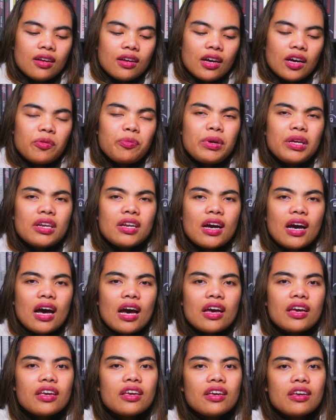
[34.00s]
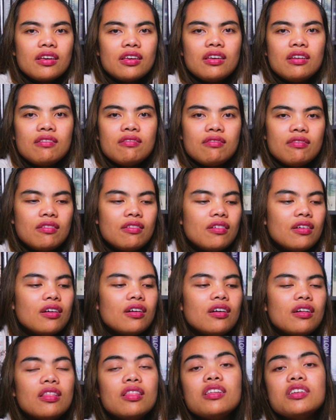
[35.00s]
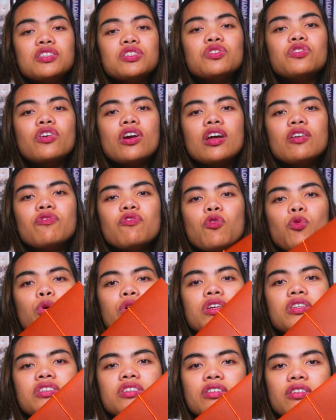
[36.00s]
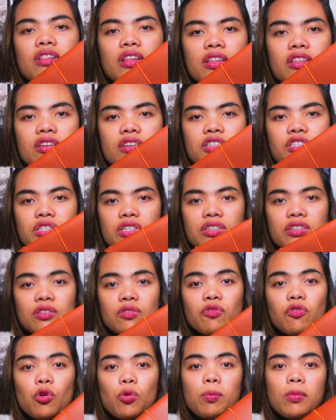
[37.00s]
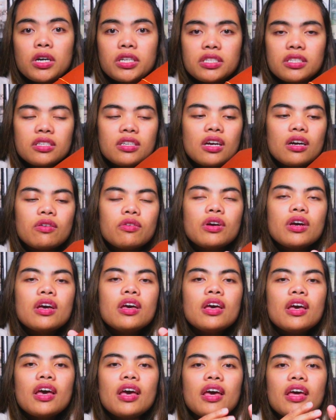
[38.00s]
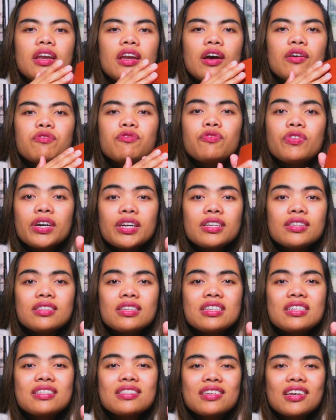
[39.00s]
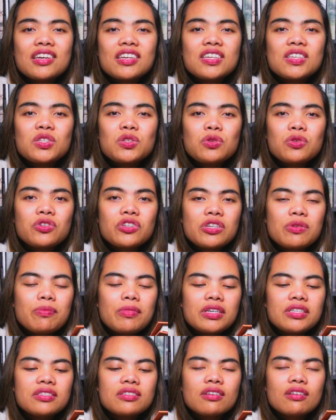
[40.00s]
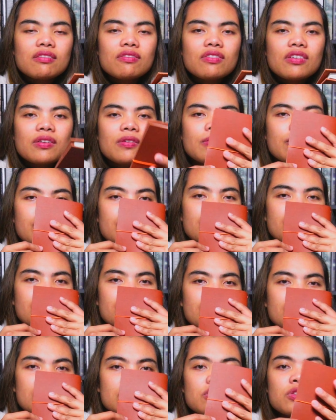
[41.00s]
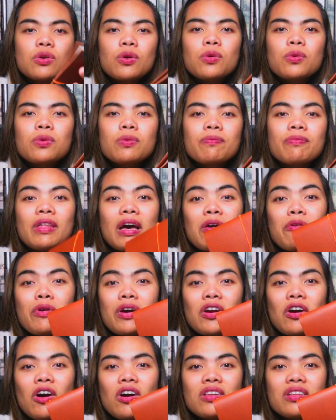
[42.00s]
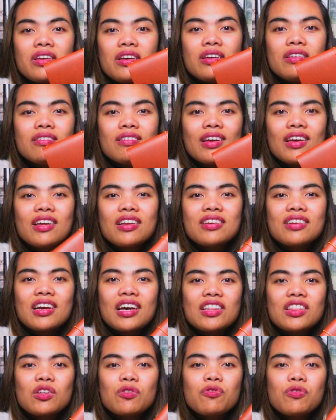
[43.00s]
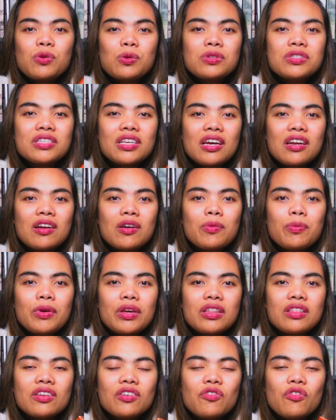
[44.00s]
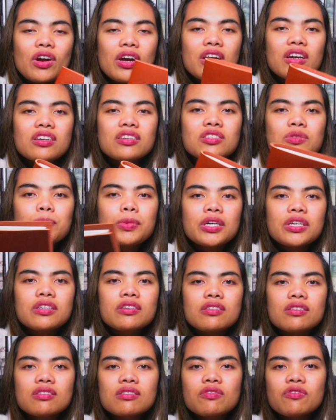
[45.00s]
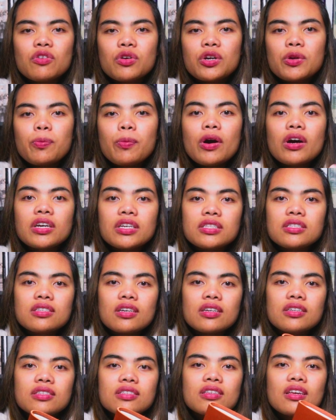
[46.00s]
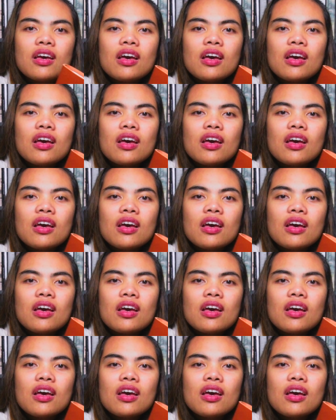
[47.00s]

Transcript: I've been eyeing this Grand Voyageur leather journal for months now, and I've finally decided to treat myself. So I went all in and got the full setup in the writer's bundle for the pocket size.